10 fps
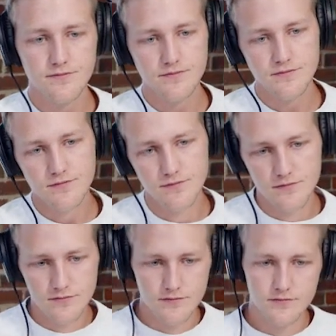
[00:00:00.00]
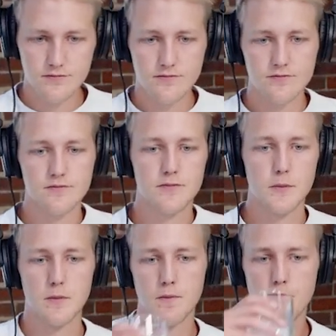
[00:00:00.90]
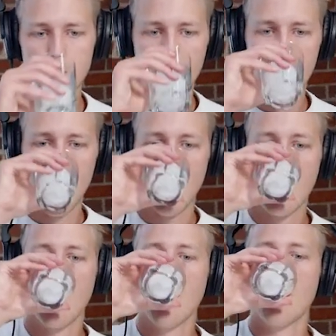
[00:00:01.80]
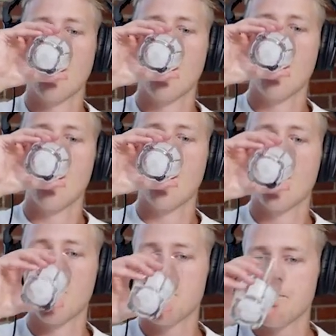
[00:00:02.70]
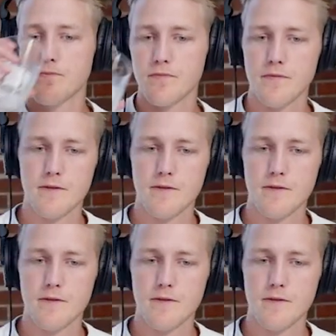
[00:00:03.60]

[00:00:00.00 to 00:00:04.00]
(silent)